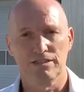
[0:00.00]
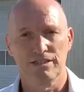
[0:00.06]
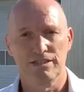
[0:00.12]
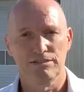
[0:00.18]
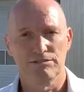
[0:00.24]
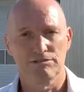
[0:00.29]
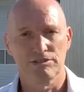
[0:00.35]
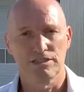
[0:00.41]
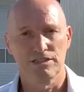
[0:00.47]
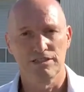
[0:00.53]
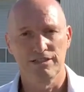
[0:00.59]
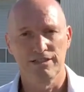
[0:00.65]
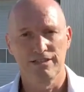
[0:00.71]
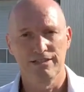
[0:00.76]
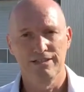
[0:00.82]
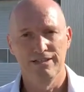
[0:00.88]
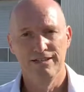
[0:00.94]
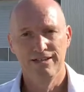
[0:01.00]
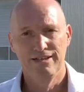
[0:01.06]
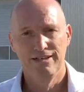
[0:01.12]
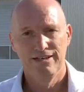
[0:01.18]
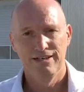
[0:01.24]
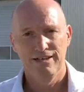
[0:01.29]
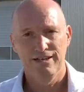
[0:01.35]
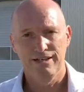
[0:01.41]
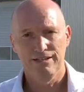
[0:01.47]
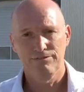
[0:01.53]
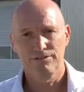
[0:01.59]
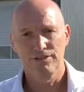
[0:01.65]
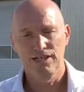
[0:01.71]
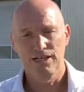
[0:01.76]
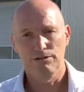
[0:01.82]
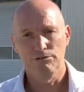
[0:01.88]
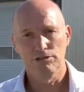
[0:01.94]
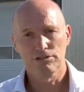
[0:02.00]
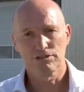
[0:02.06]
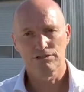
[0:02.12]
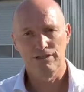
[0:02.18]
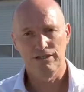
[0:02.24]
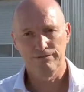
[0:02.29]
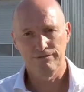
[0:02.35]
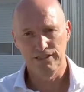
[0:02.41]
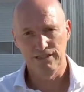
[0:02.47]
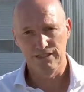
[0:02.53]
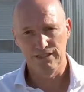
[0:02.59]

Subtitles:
are interested in. And we now also have